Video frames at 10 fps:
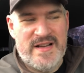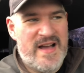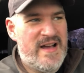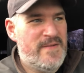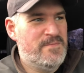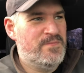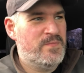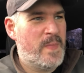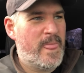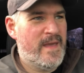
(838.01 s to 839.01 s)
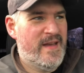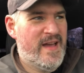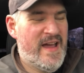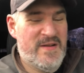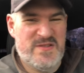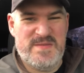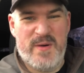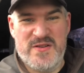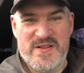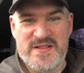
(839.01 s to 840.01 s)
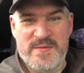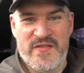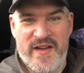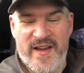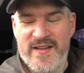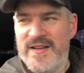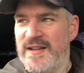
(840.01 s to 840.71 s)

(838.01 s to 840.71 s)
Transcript: and it was spot on, to be fair.